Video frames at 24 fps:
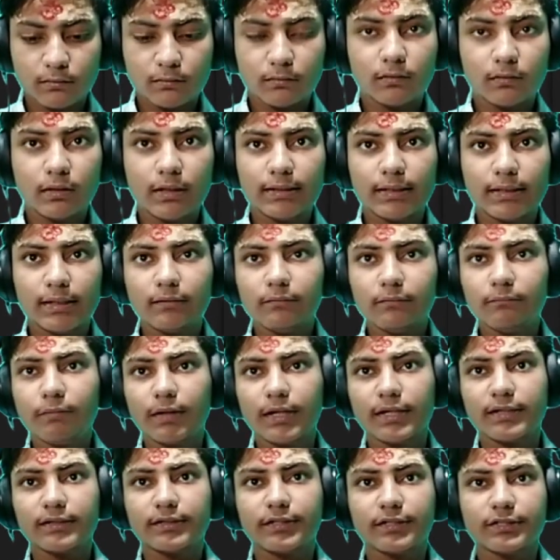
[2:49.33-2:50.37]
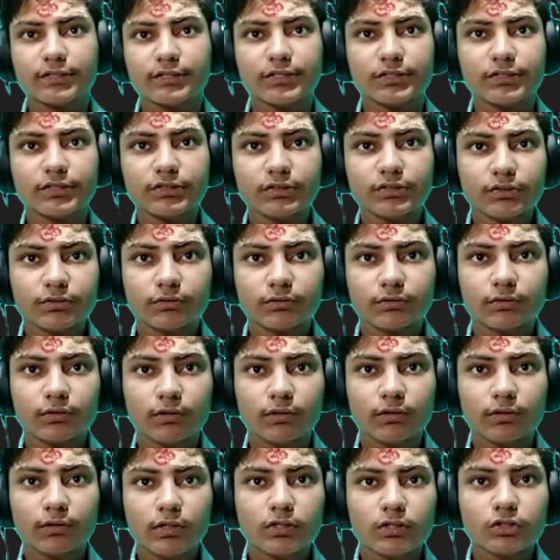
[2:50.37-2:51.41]
and then parenthesis.
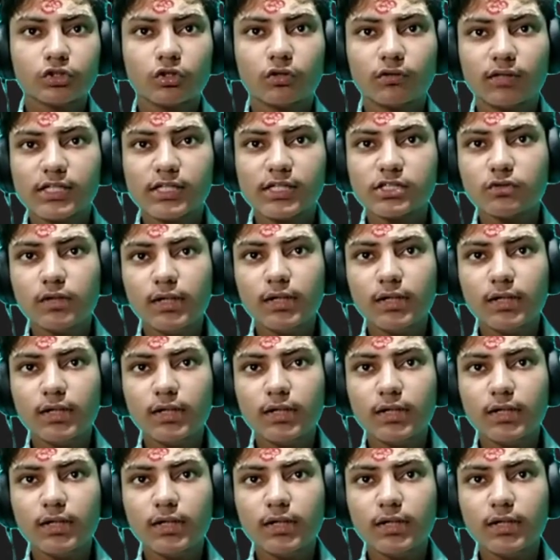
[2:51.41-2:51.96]
So this will